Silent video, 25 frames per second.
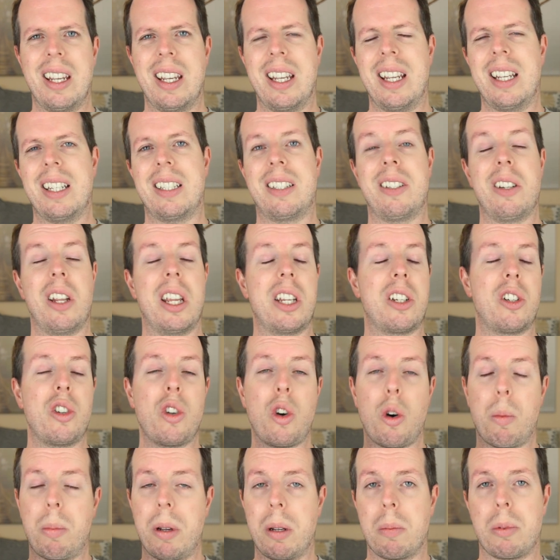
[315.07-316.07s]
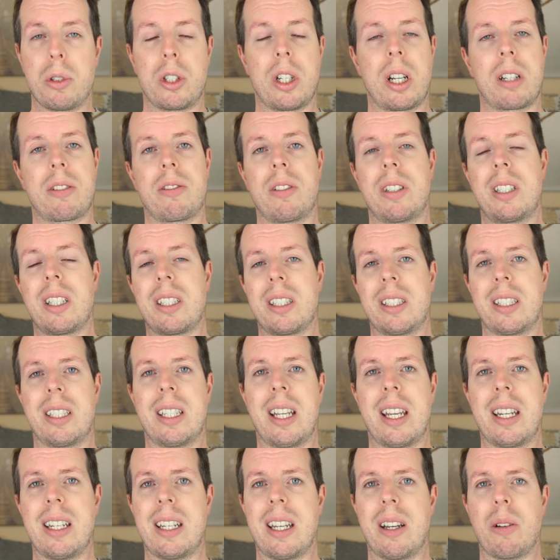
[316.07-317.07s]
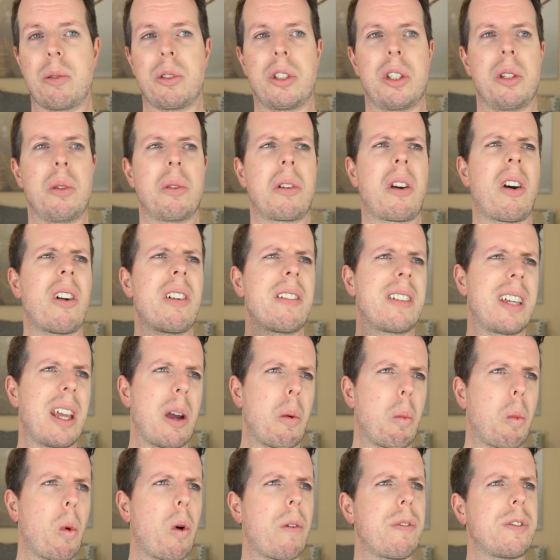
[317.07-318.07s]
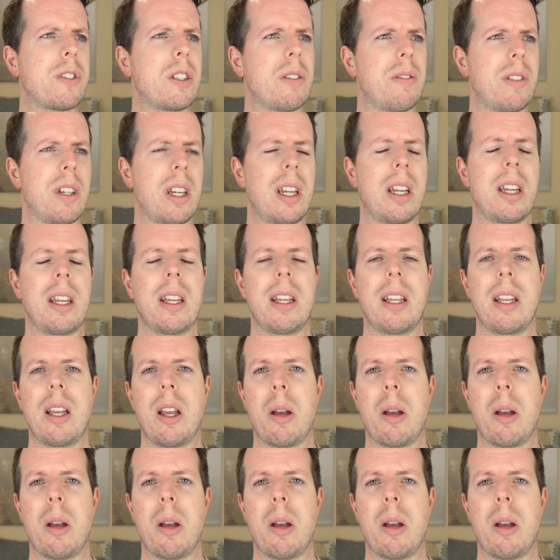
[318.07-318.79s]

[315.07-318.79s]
it's not a big projector, it doesn't stand out, so you kind of get wafts of it.